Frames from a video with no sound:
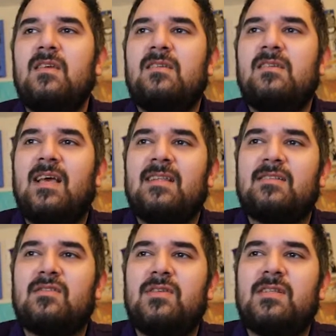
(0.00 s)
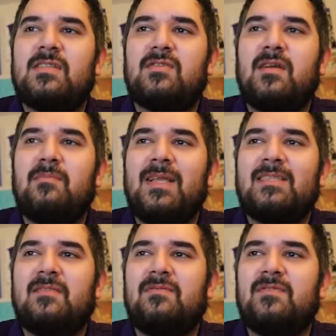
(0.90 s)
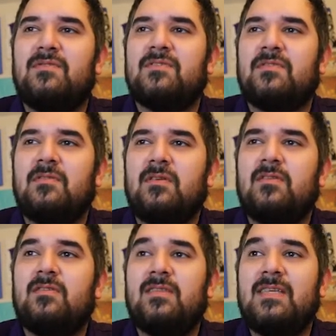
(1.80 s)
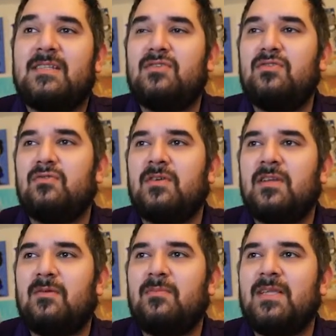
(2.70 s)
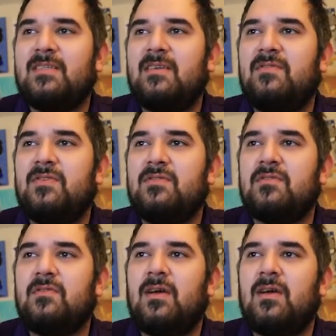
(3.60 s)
yeah, so these 3 are meant to confuse you, or these 2 really are meant to confuse you.